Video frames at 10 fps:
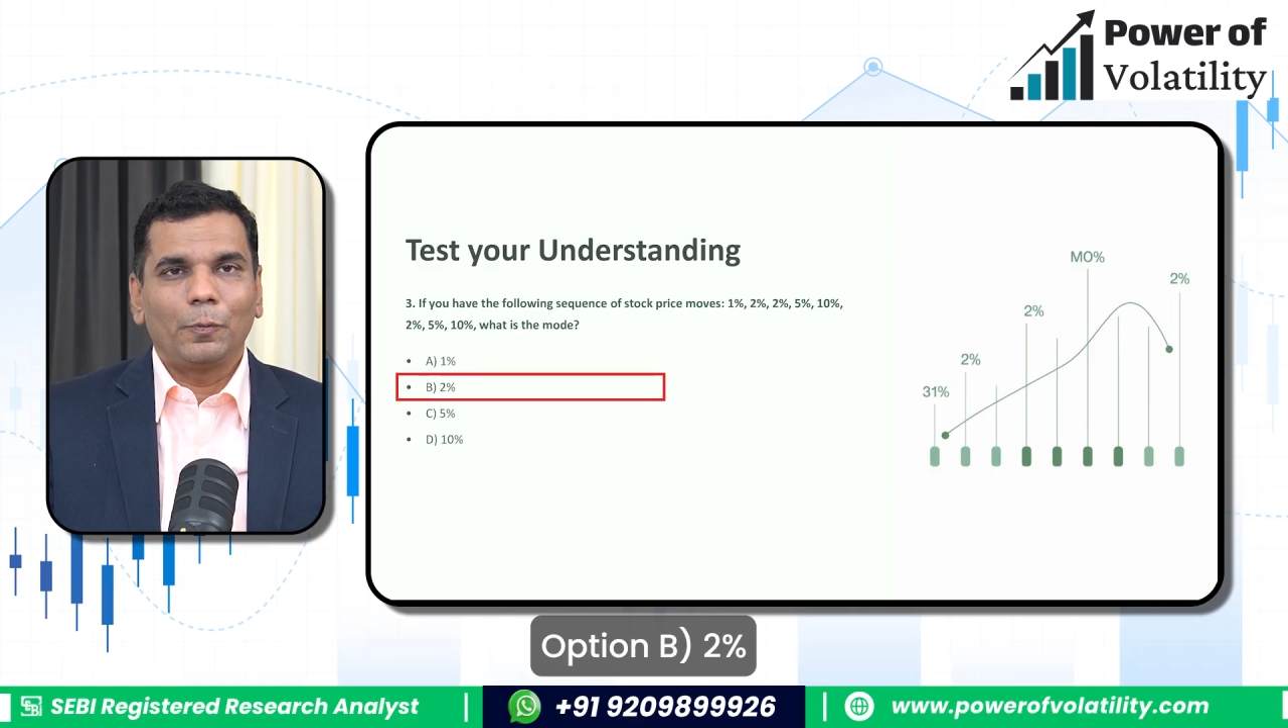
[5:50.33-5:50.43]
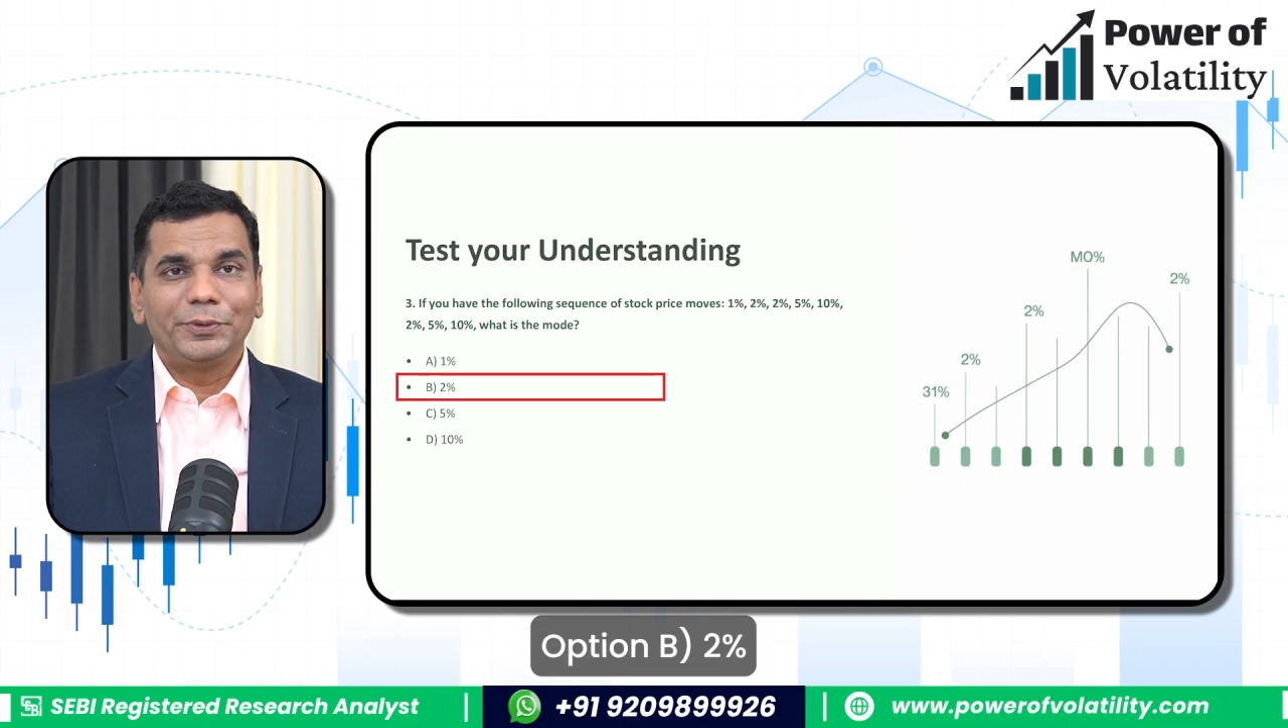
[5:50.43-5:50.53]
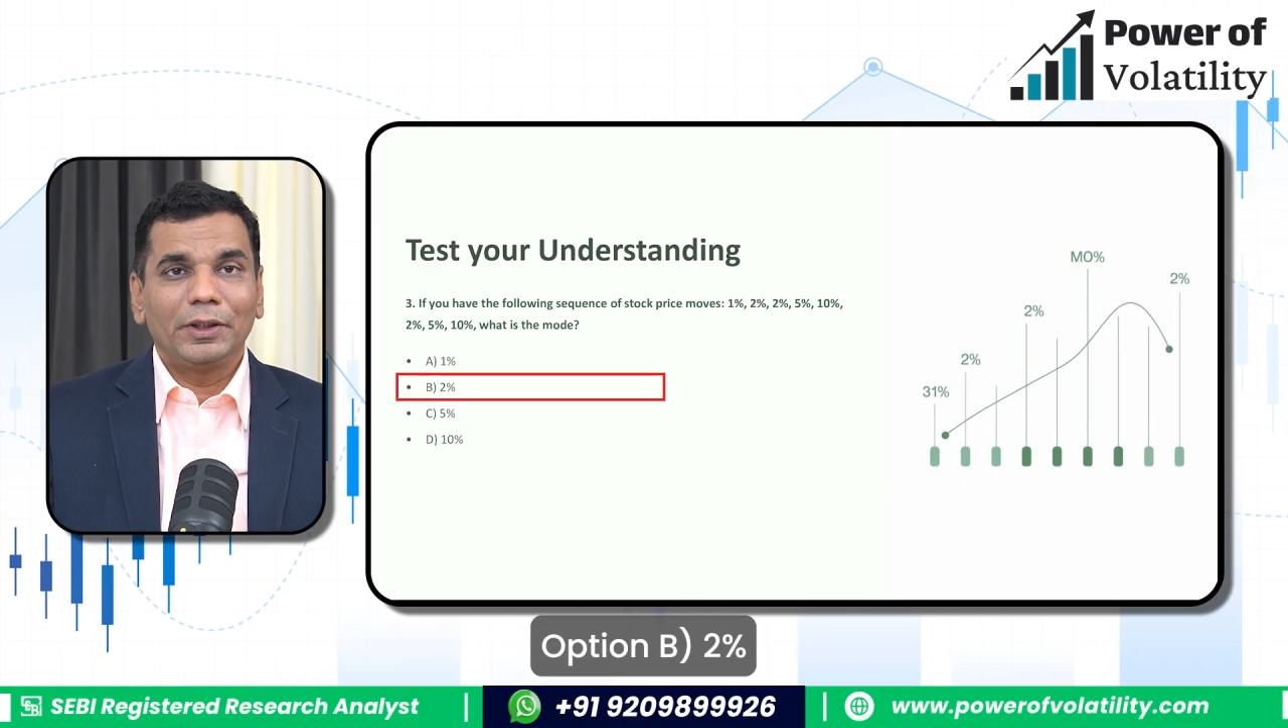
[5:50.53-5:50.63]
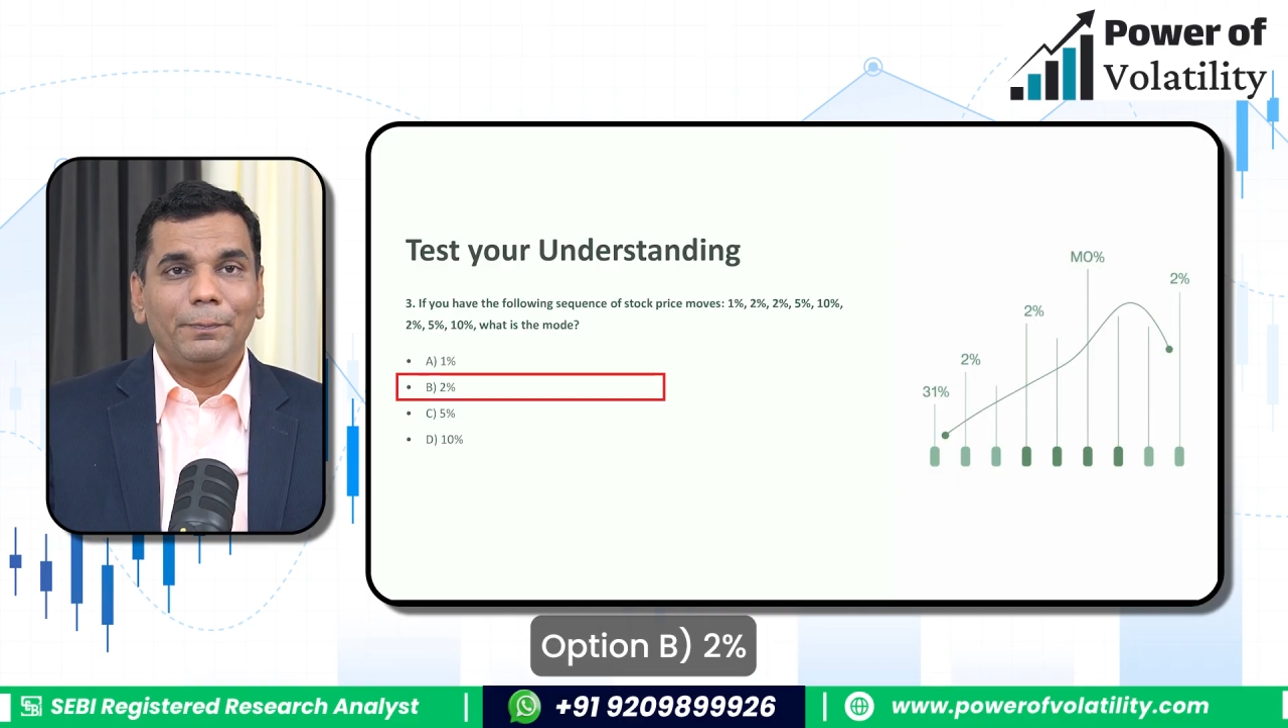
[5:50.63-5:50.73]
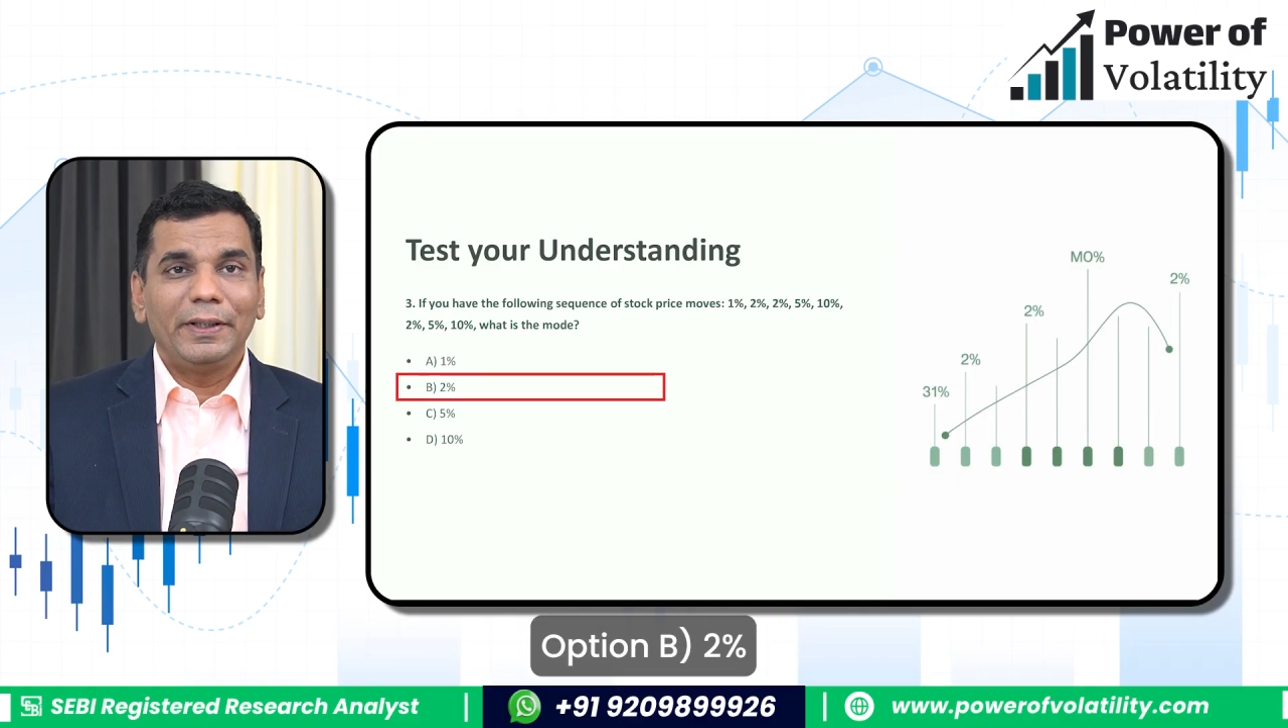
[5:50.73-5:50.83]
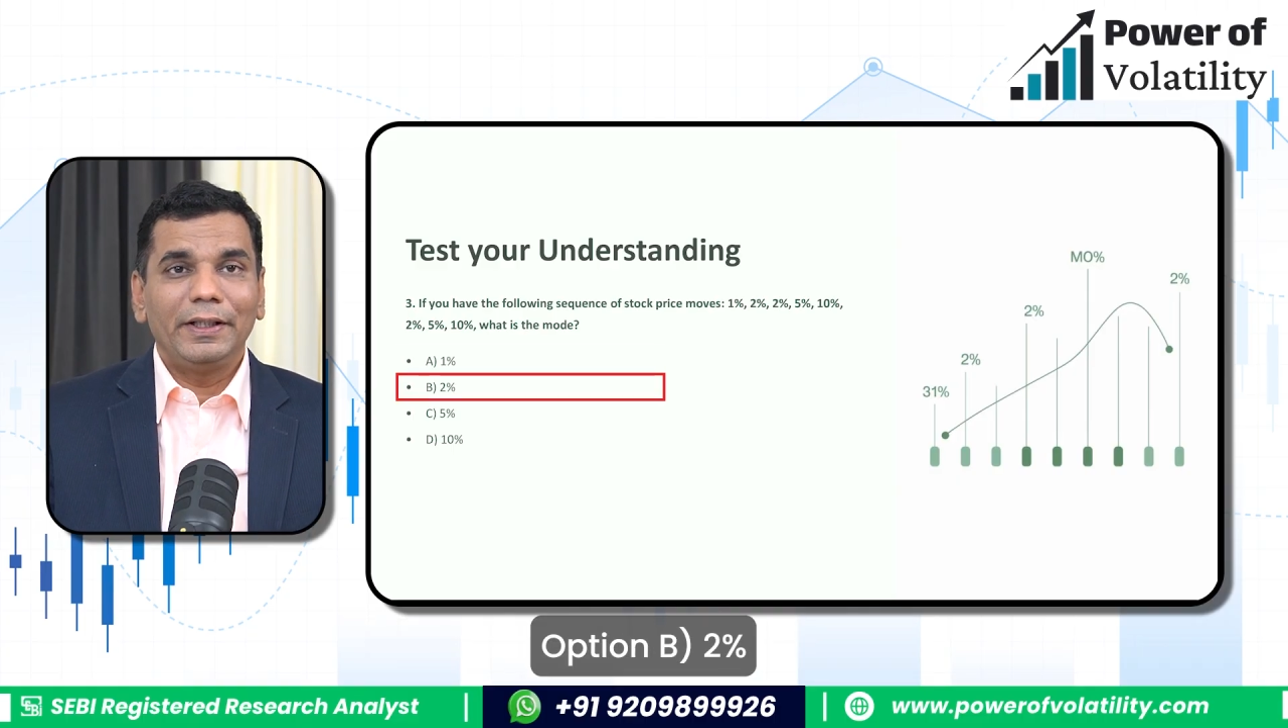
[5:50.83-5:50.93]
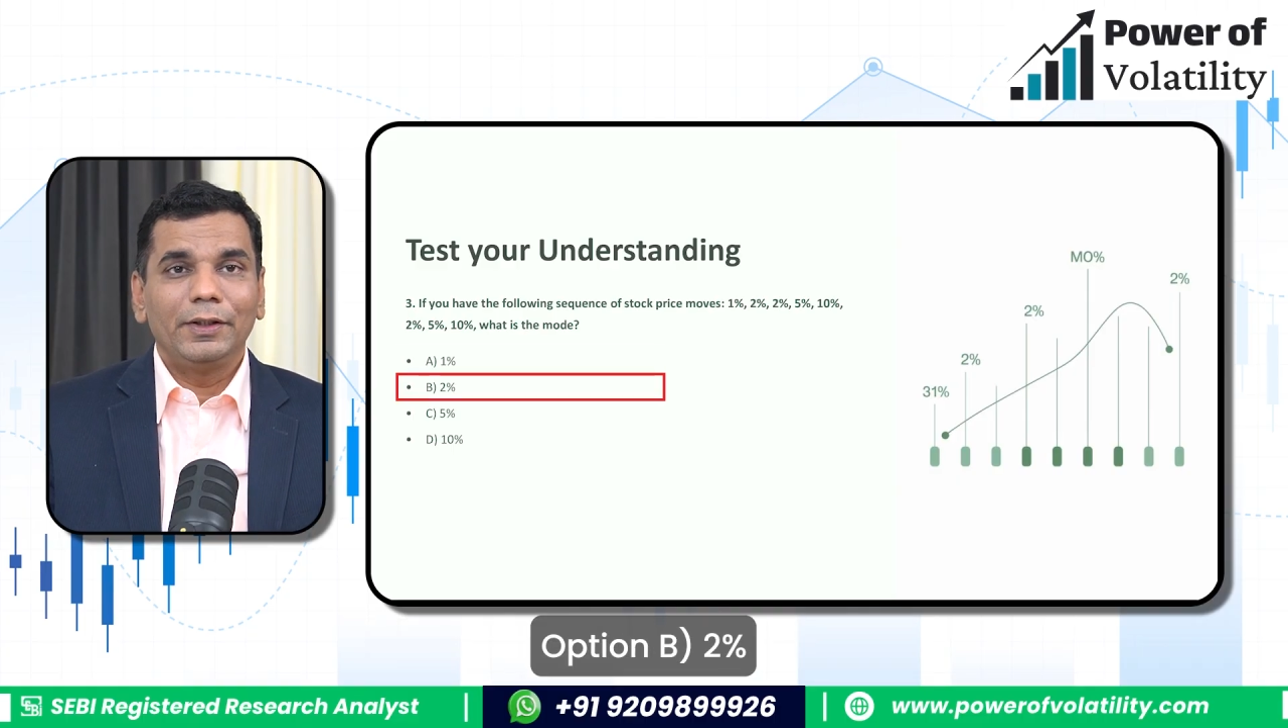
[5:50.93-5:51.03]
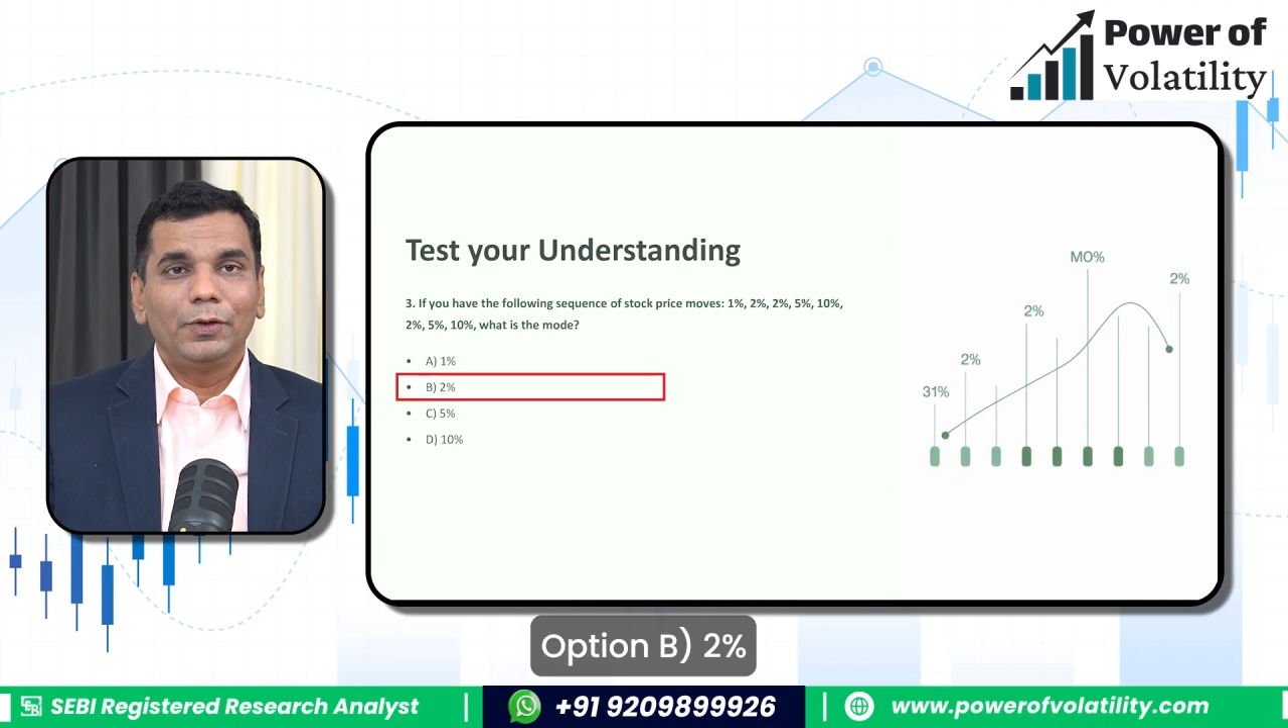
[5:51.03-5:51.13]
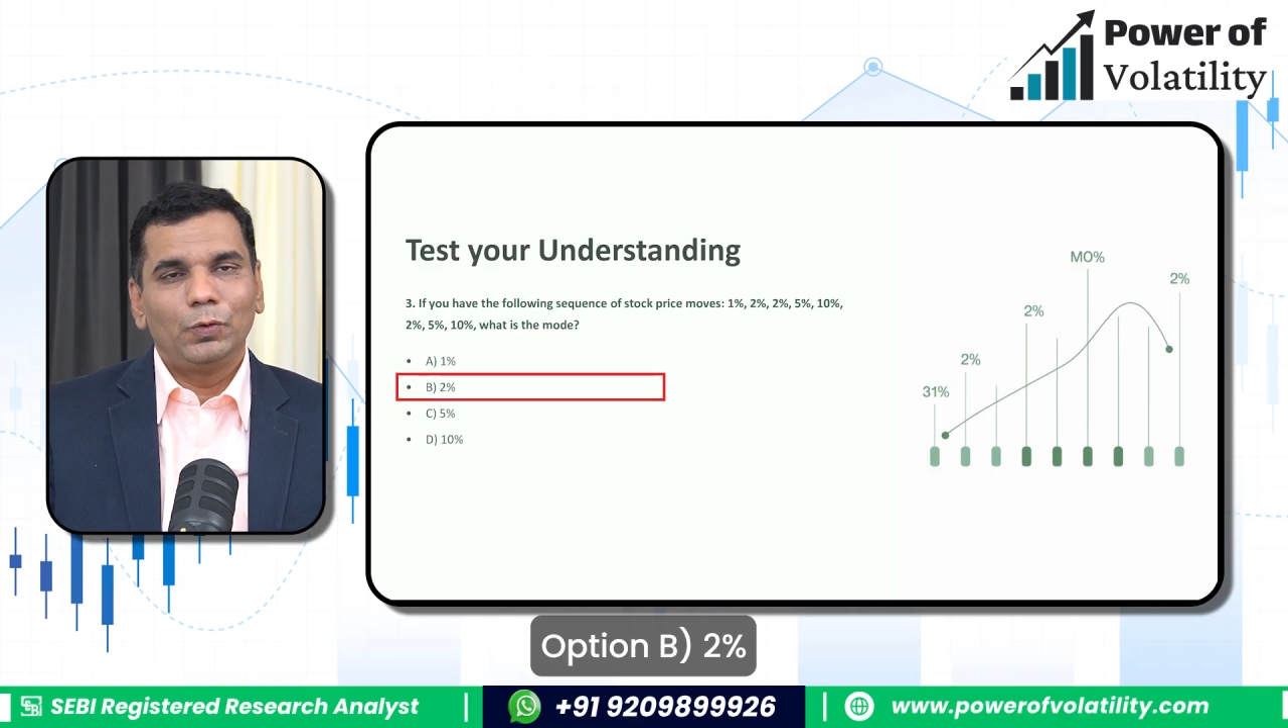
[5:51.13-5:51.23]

option B